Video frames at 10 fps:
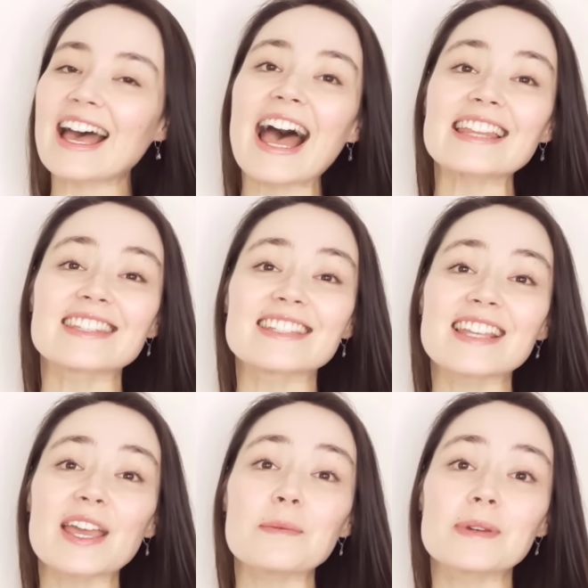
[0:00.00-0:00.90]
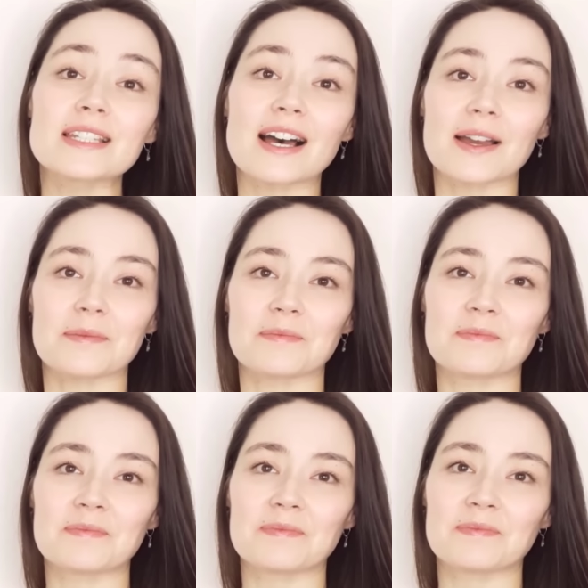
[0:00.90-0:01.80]
At the same time.
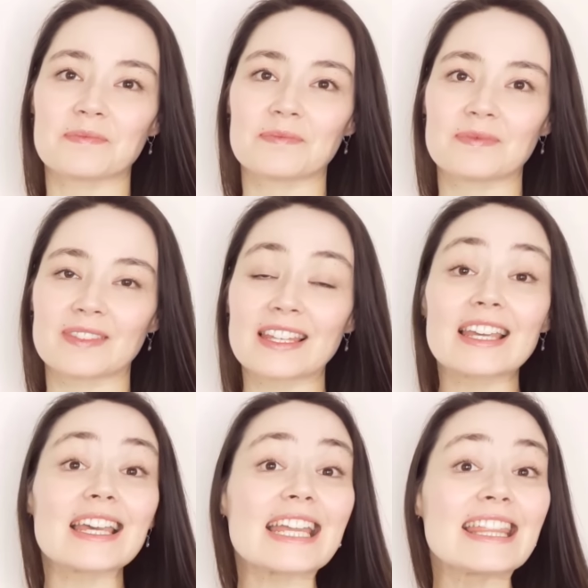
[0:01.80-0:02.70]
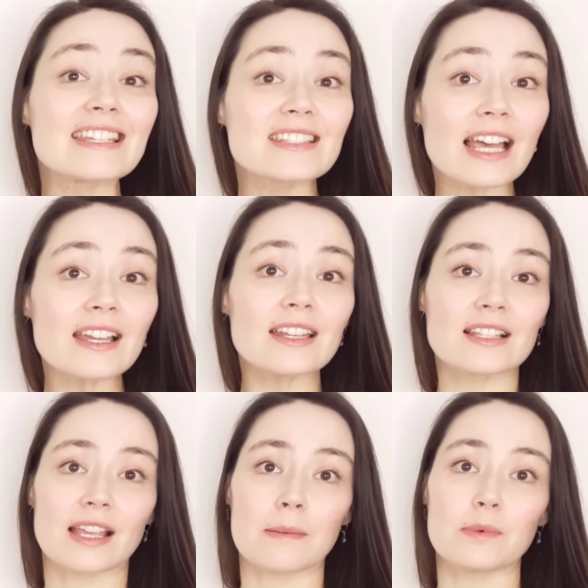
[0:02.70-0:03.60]
In the second
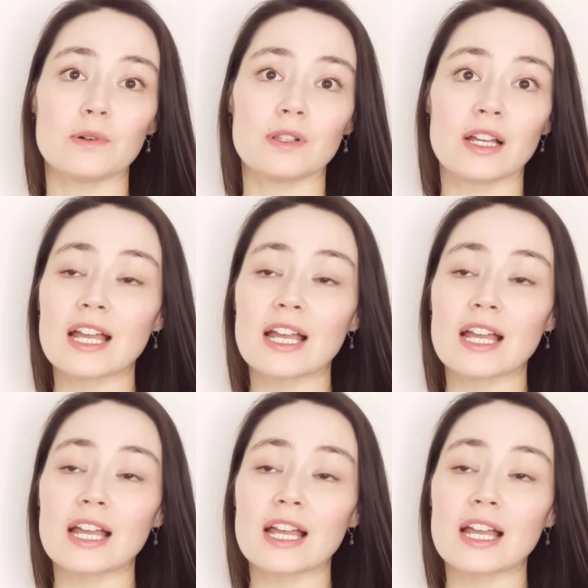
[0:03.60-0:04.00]
example,